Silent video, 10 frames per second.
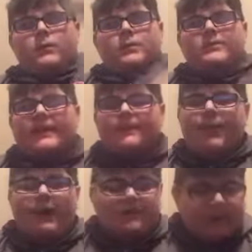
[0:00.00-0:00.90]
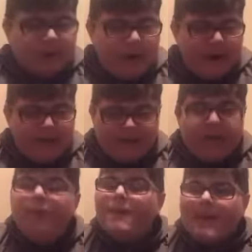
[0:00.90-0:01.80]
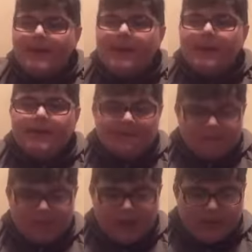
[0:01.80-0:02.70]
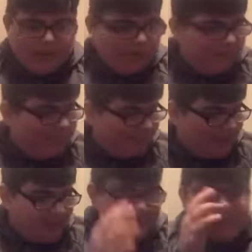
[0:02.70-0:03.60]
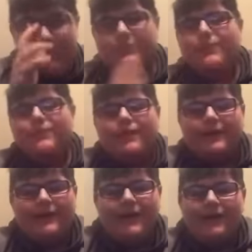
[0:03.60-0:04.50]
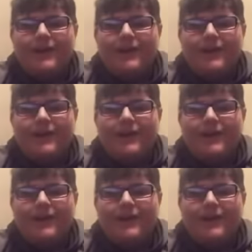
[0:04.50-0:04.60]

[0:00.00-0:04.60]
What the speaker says: Second part. So I've never been. Like you'll notice with a record here.